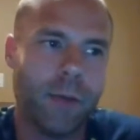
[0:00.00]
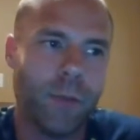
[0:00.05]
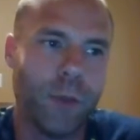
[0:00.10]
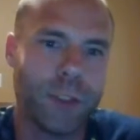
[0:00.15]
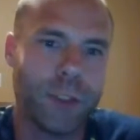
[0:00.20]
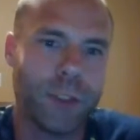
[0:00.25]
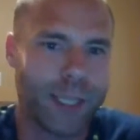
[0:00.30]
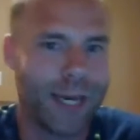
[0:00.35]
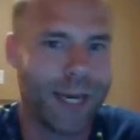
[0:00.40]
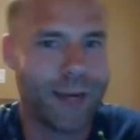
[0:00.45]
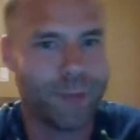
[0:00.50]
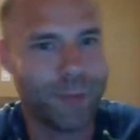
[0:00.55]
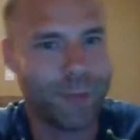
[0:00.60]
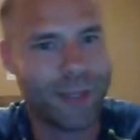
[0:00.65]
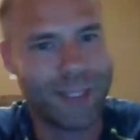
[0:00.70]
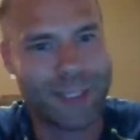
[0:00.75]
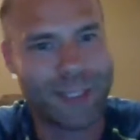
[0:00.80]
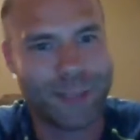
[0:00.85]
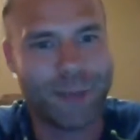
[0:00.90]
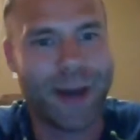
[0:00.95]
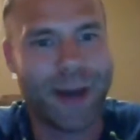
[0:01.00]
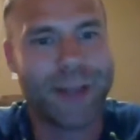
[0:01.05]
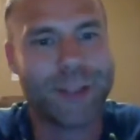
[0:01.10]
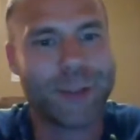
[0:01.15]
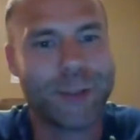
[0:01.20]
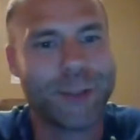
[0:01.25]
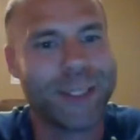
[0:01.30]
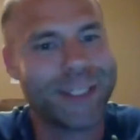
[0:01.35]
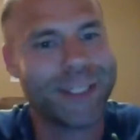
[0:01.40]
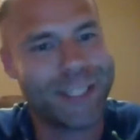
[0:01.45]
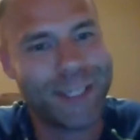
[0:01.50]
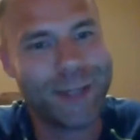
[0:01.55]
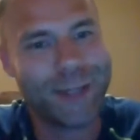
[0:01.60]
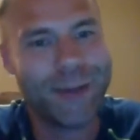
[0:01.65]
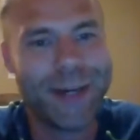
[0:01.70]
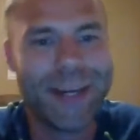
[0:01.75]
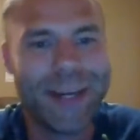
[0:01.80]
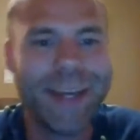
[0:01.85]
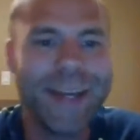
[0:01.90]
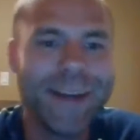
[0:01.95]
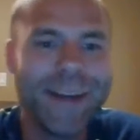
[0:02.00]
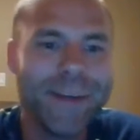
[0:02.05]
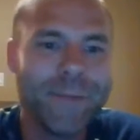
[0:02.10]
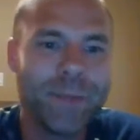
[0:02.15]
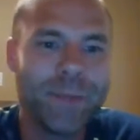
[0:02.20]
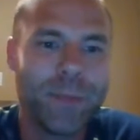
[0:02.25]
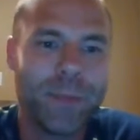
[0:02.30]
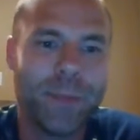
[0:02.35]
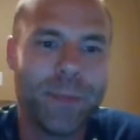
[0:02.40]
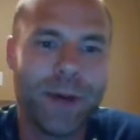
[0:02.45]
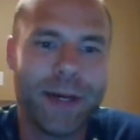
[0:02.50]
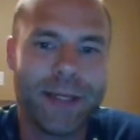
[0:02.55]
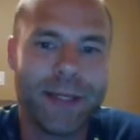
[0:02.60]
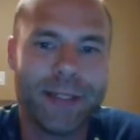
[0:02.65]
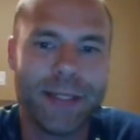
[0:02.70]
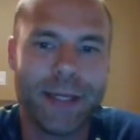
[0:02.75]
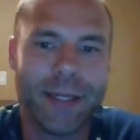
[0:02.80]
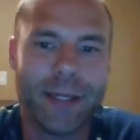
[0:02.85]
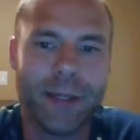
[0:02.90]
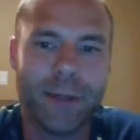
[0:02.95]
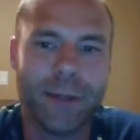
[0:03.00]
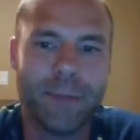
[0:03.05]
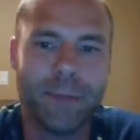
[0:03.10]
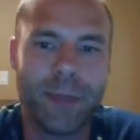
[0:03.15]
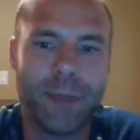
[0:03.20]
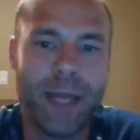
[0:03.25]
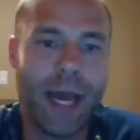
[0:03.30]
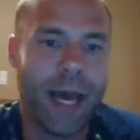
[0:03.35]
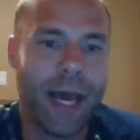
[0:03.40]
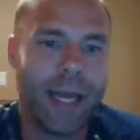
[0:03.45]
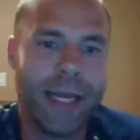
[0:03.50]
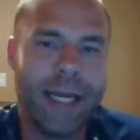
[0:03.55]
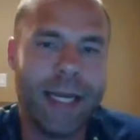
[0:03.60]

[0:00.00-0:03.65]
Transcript: which kind of plays to my strengths anyway. But yeah,